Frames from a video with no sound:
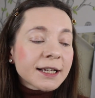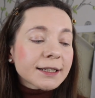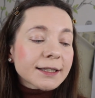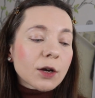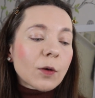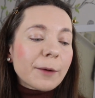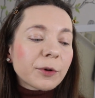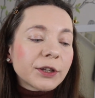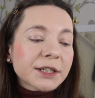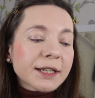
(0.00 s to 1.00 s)
So I'm
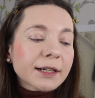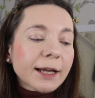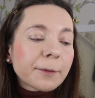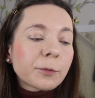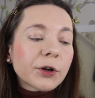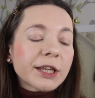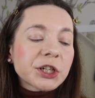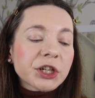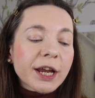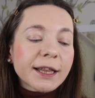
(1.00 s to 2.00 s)
gonna start up with the
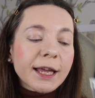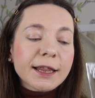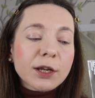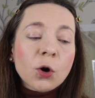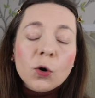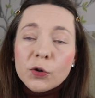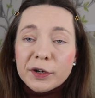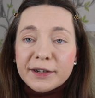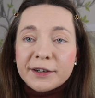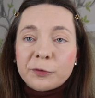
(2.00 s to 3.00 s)
shade in the
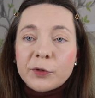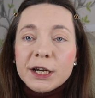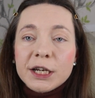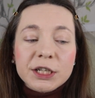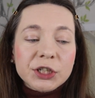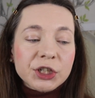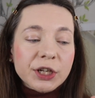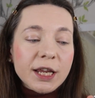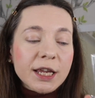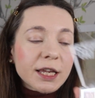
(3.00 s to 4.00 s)
corner,
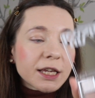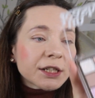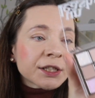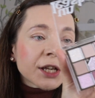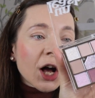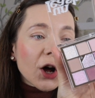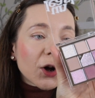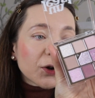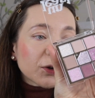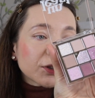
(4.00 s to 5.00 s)
which is
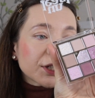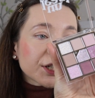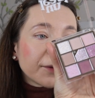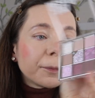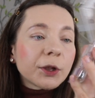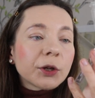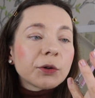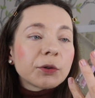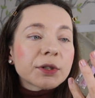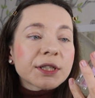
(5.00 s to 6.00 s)
called
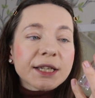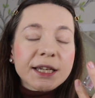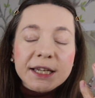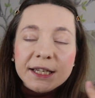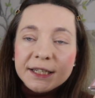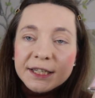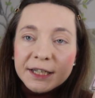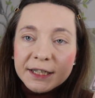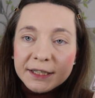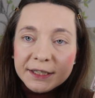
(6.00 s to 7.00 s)
Blue Sea
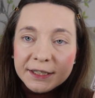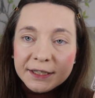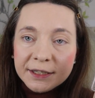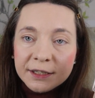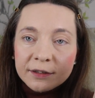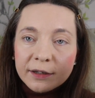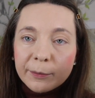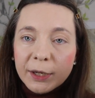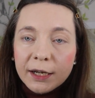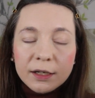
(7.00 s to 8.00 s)
Dust.
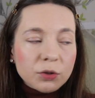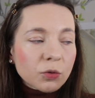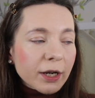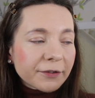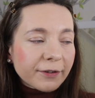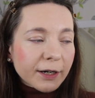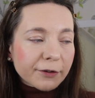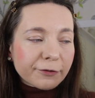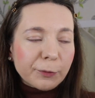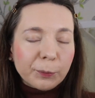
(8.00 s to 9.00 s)
I mean, quite
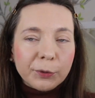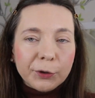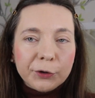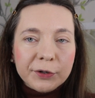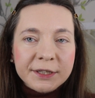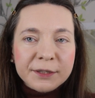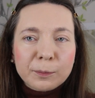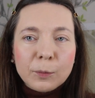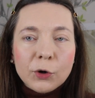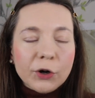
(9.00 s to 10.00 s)
far from blue, it's
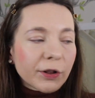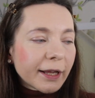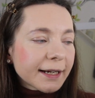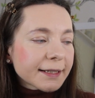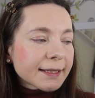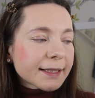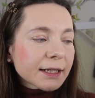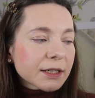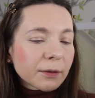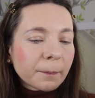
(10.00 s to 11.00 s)
more like a
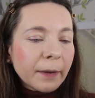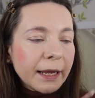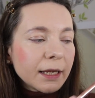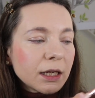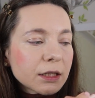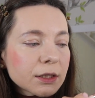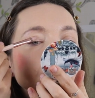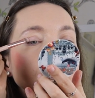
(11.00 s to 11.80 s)
subtle pink.